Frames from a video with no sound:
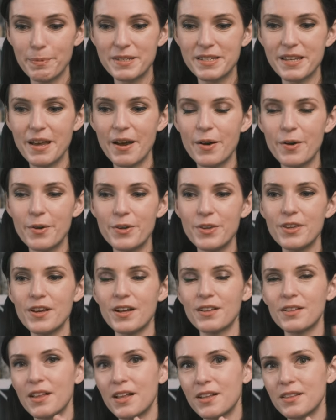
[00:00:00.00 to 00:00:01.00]
so
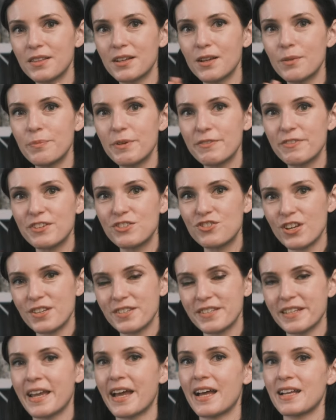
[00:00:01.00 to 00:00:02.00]
a, a, little bit of
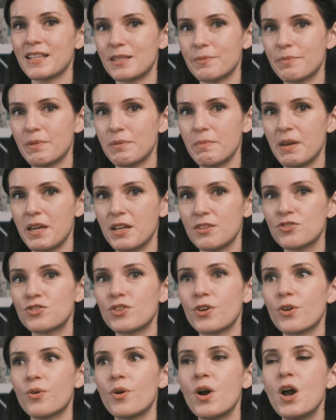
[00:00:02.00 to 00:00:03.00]
adjusting has to be made.
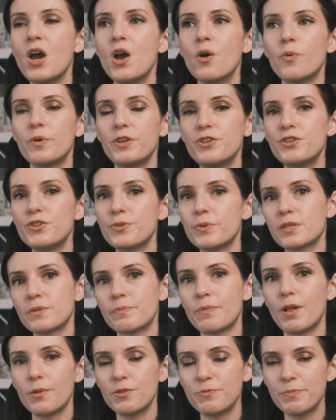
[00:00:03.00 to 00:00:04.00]
So when you do a
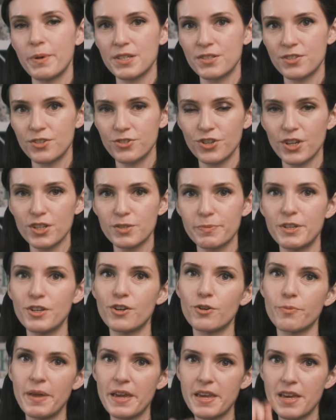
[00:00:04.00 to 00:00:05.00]
small bust adjustment,
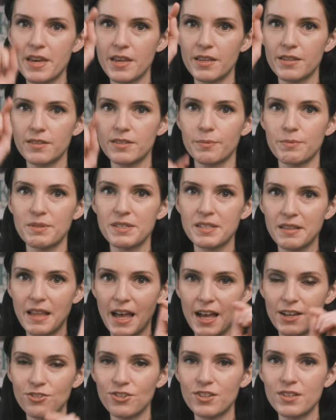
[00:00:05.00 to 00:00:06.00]
you're making some
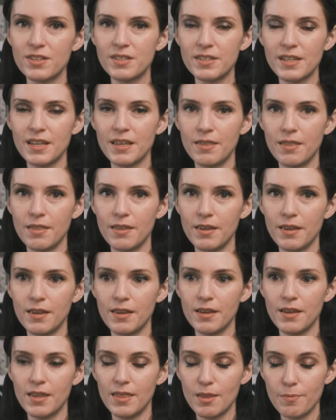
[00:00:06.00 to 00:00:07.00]
slashes in
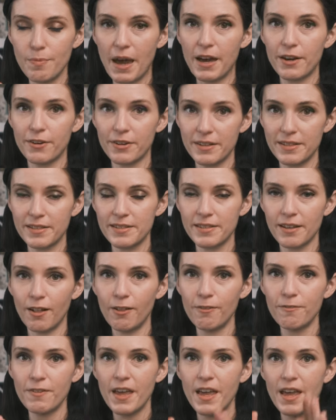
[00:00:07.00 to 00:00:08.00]
the in the pattern
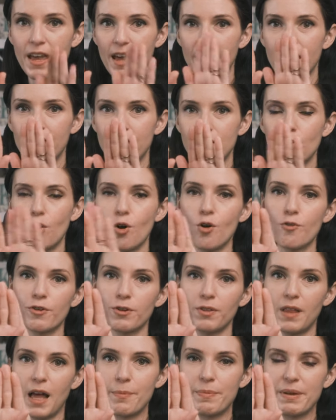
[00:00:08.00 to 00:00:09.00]
itself and
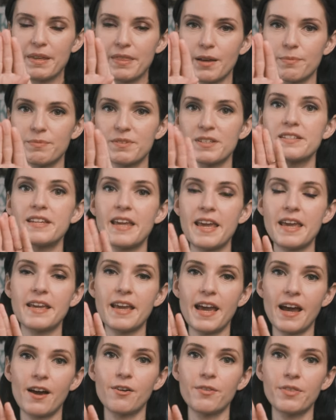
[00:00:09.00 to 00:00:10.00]
overlapping them to
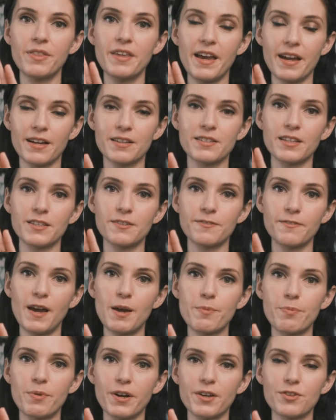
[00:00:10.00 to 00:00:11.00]
take out the excess
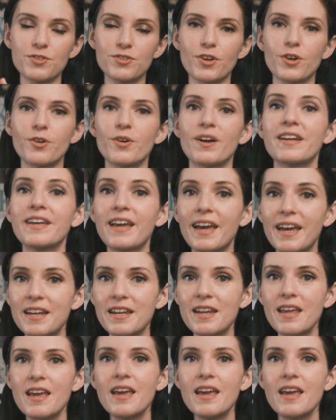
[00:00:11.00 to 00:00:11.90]
fabric. So again,